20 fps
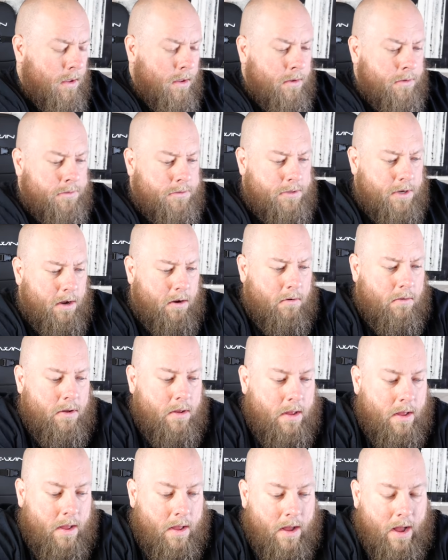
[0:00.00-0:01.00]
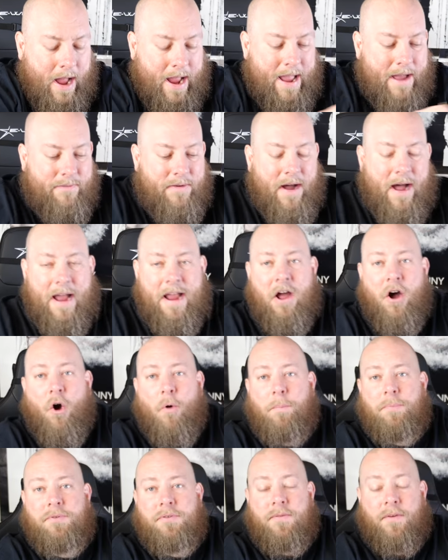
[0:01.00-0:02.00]
So I have high
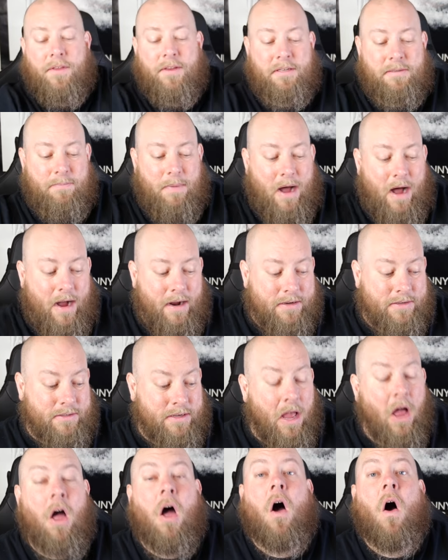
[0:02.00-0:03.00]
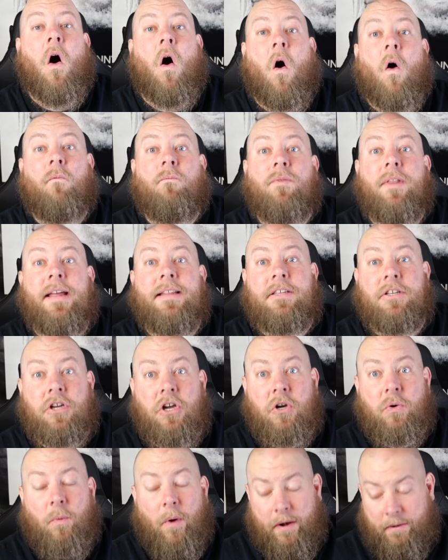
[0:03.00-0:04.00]
hopes for this box. Hopefully it's a
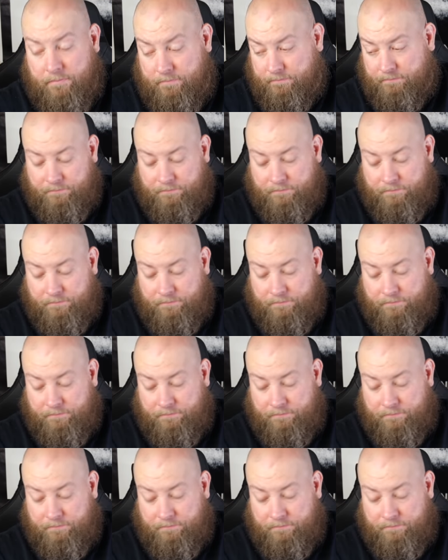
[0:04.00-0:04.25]
good one.